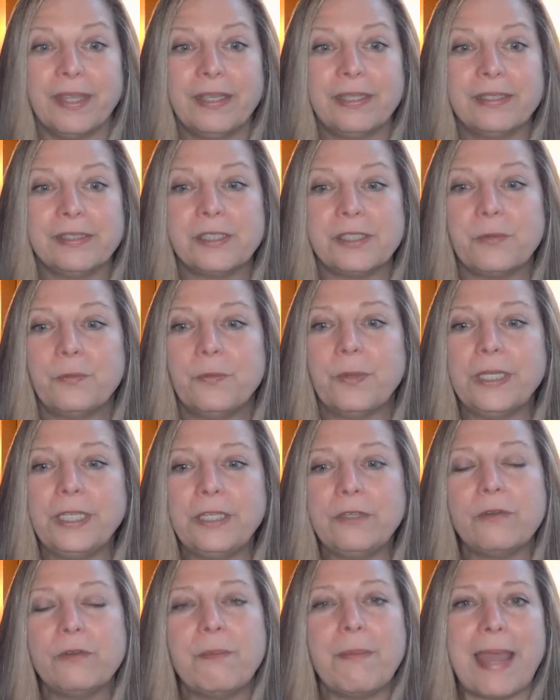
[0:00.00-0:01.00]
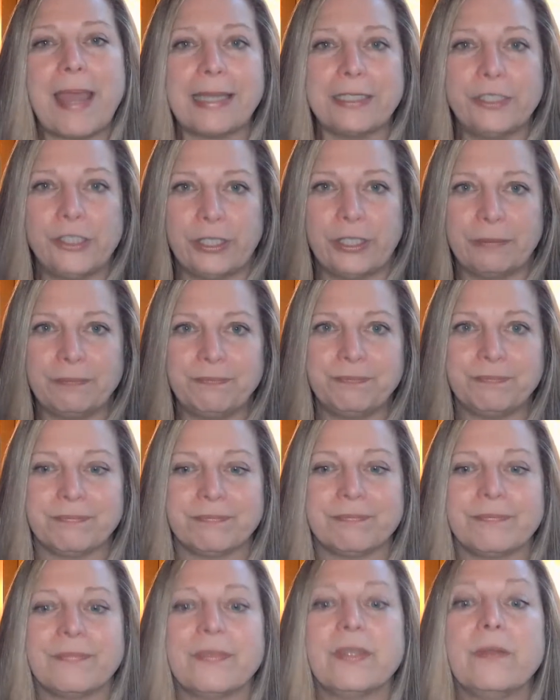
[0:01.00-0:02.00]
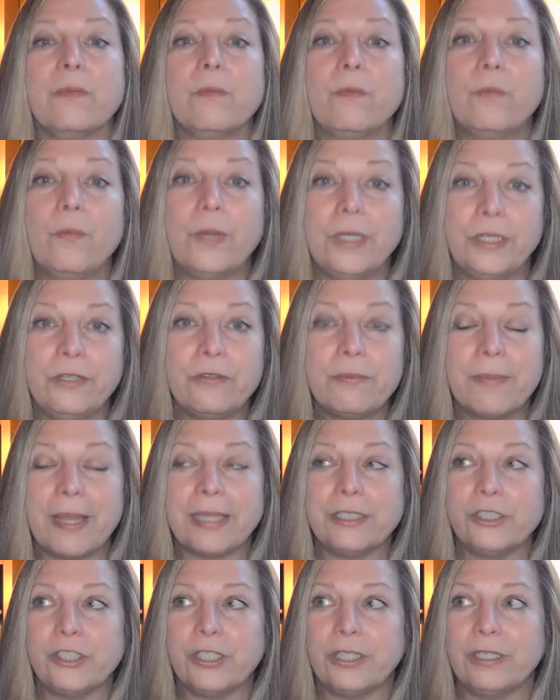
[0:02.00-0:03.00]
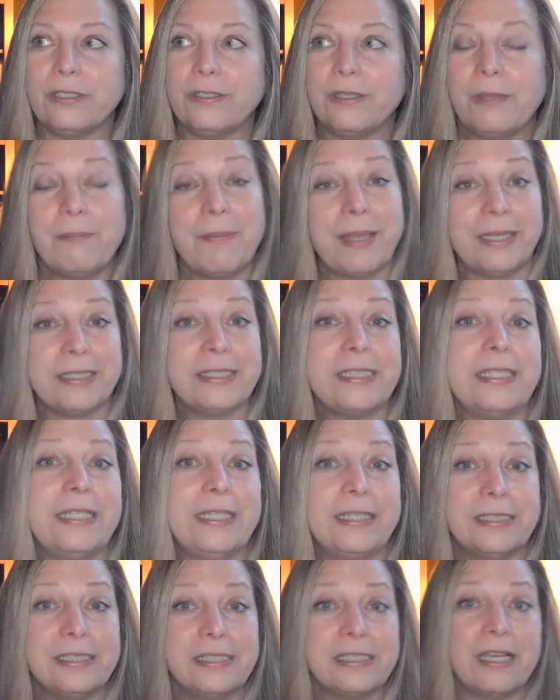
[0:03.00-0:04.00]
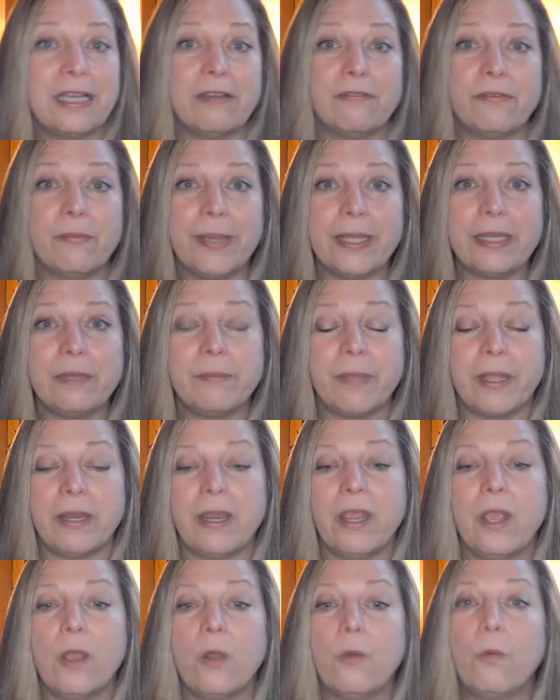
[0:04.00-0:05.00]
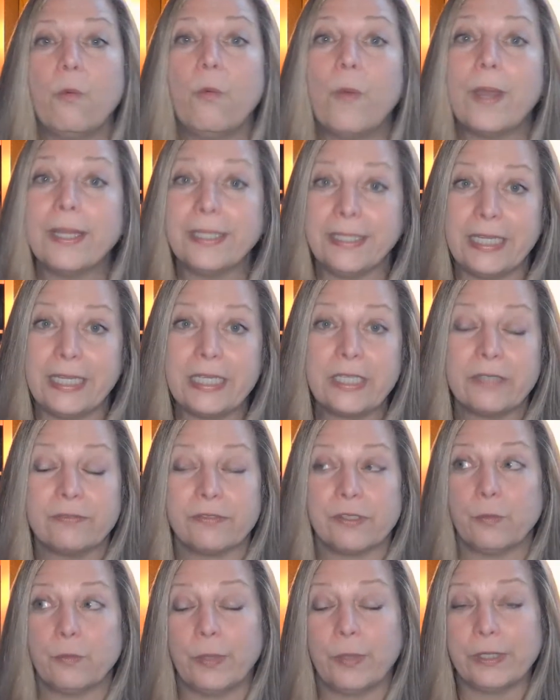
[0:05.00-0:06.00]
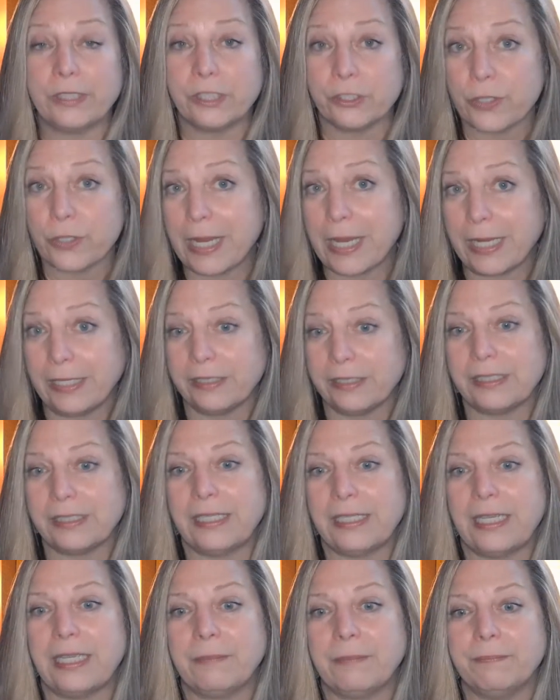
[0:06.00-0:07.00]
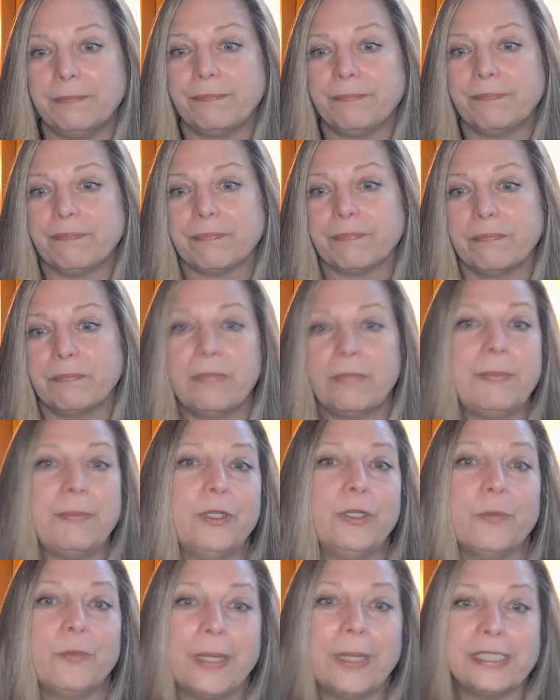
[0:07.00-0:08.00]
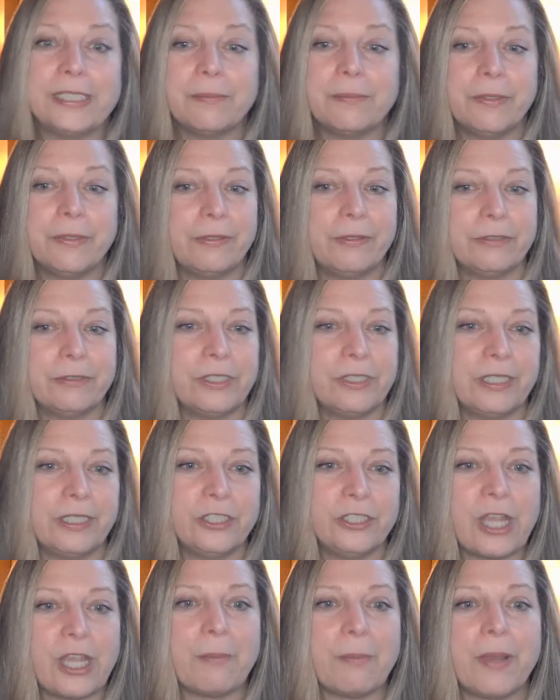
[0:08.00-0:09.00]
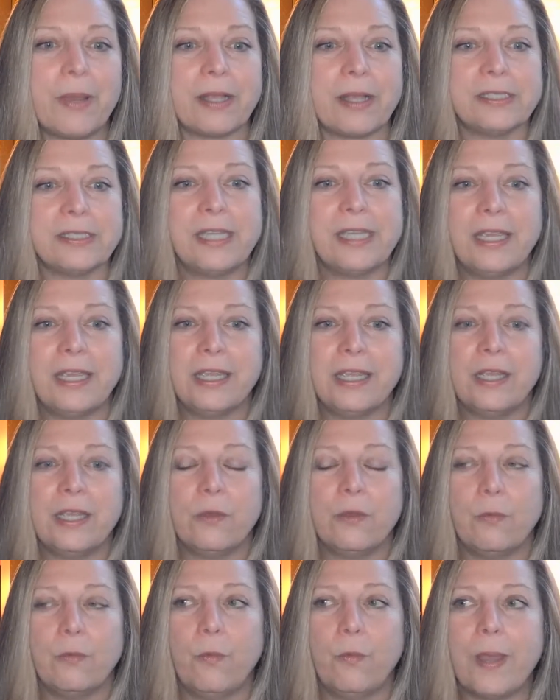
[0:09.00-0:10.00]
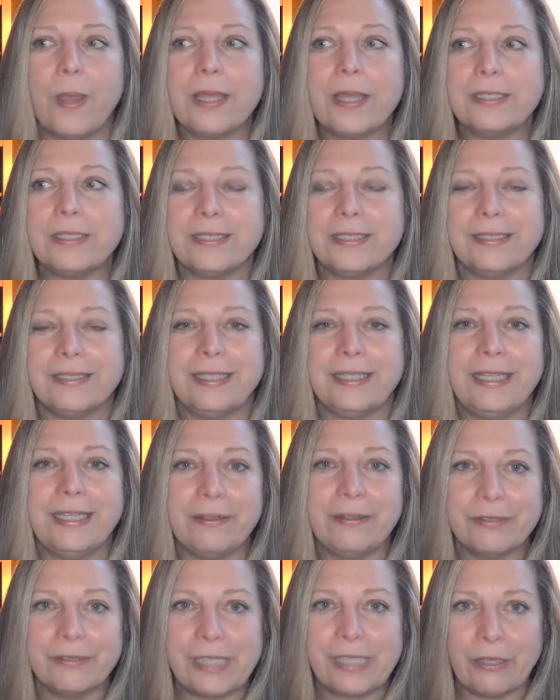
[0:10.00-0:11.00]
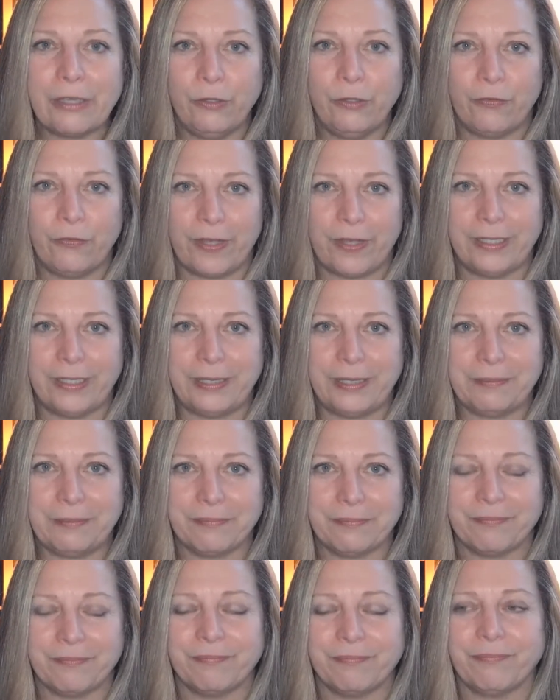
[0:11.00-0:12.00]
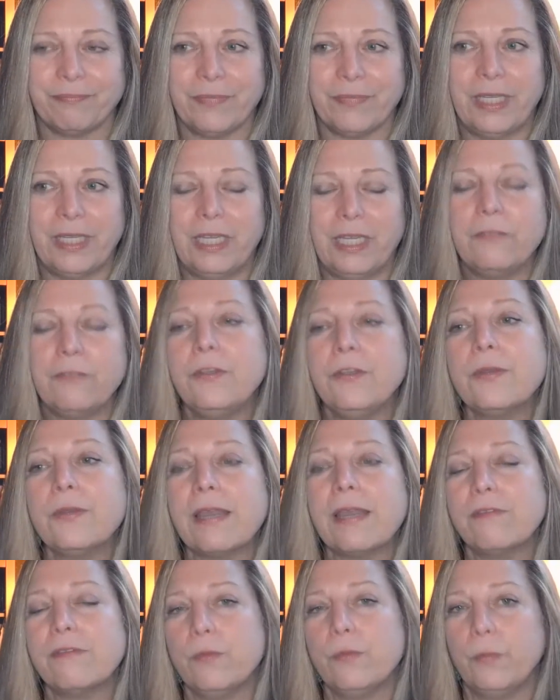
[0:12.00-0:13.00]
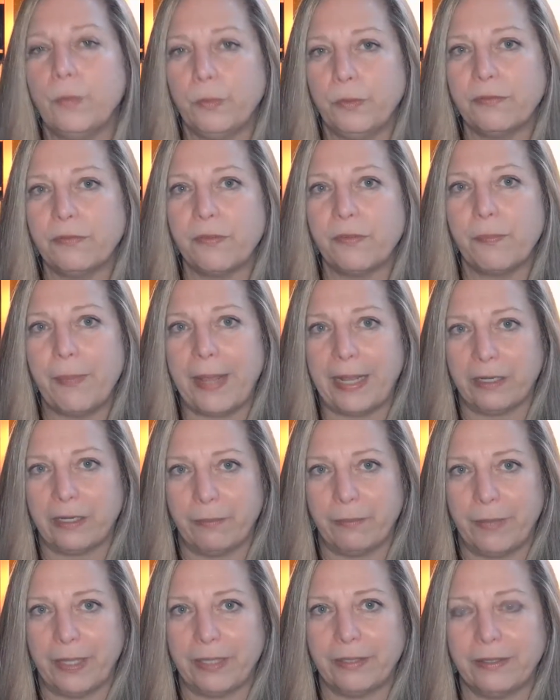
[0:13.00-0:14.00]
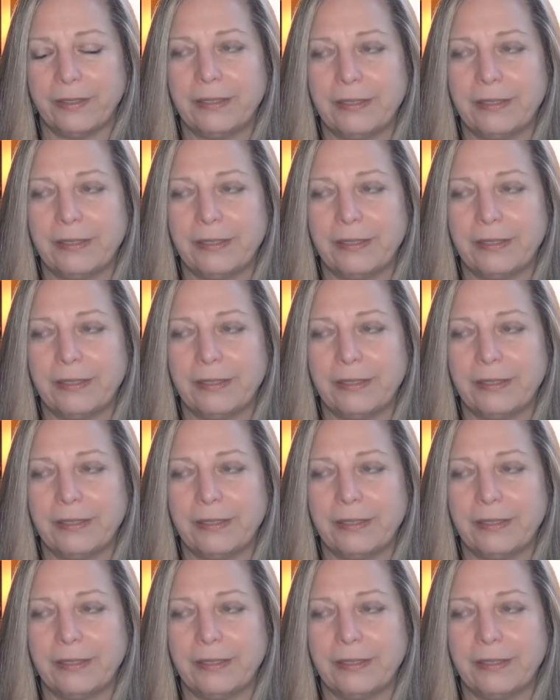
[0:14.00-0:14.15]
So, what do you imagine? What do you imagine the medicine is of abandonment? What gifts? What strengths? And maybe you'll write some of those in the chat box. And here's how you find it. If you have the wound of abandonment,